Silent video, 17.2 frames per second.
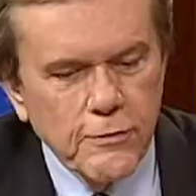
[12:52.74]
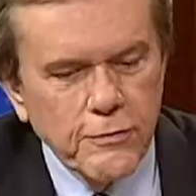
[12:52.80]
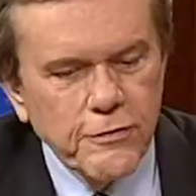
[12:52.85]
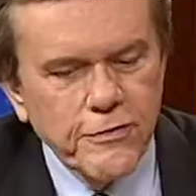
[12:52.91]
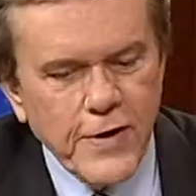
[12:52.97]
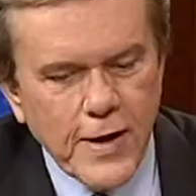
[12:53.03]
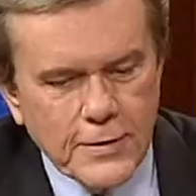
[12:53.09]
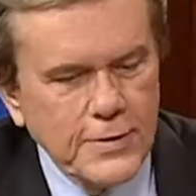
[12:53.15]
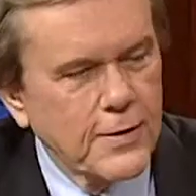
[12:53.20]

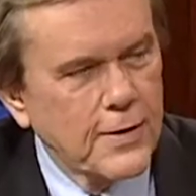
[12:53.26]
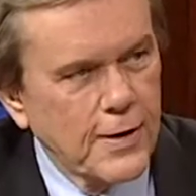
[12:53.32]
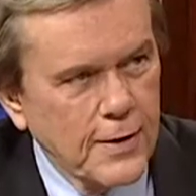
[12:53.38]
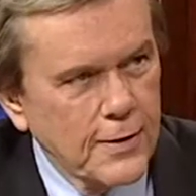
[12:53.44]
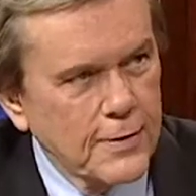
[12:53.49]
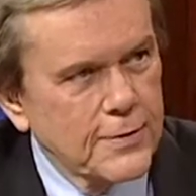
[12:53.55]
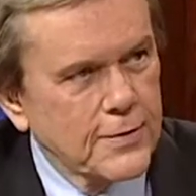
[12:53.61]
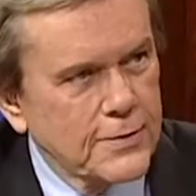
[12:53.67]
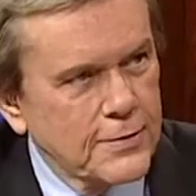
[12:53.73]

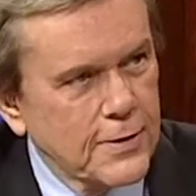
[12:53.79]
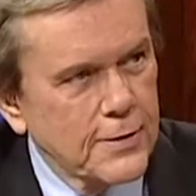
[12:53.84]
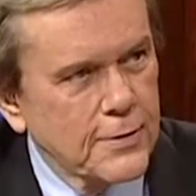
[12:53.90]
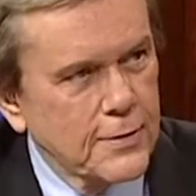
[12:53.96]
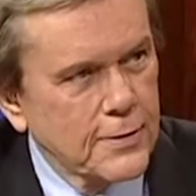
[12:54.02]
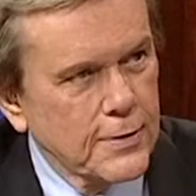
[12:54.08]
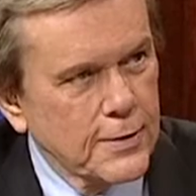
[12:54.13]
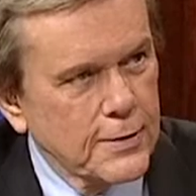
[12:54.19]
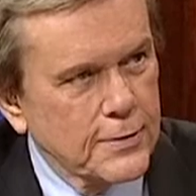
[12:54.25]
fascinating to say Thank
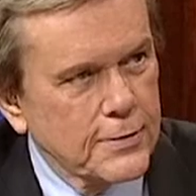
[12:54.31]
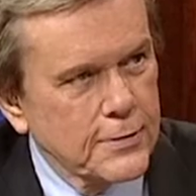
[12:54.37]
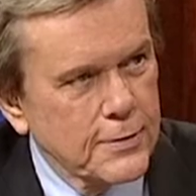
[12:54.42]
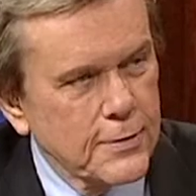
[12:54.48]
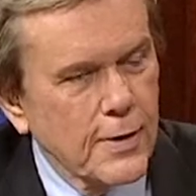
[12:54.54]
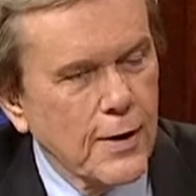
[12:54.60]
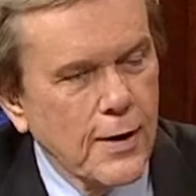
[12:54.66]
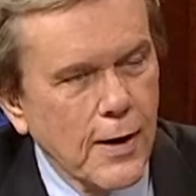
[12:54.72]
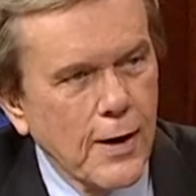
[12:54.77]
the you. least.
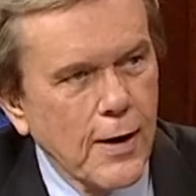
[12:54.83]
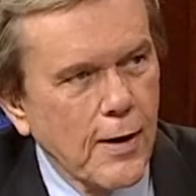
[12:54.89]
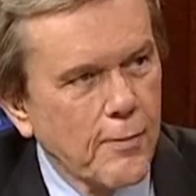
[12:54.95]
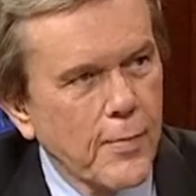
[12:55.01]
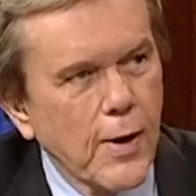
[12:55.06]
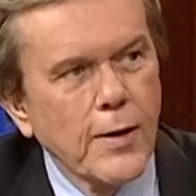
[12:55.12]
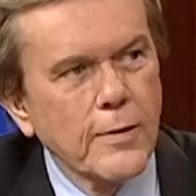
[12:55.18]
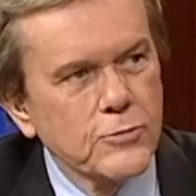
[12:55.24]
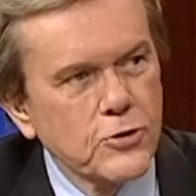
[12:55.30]
Thank and you. I
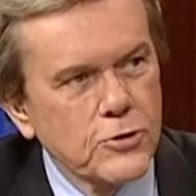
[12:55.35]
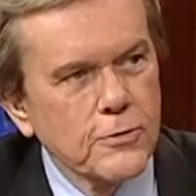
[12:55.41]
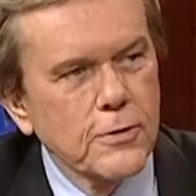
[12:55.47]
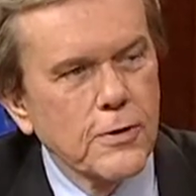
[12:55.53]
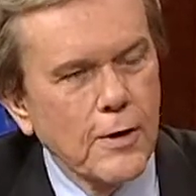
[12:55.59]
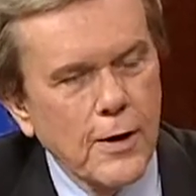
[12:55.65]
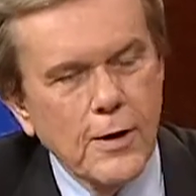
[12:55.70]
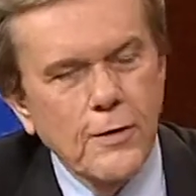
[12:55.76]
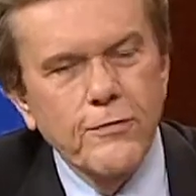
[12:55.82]
am, I am
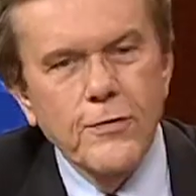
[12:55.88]
sure a lot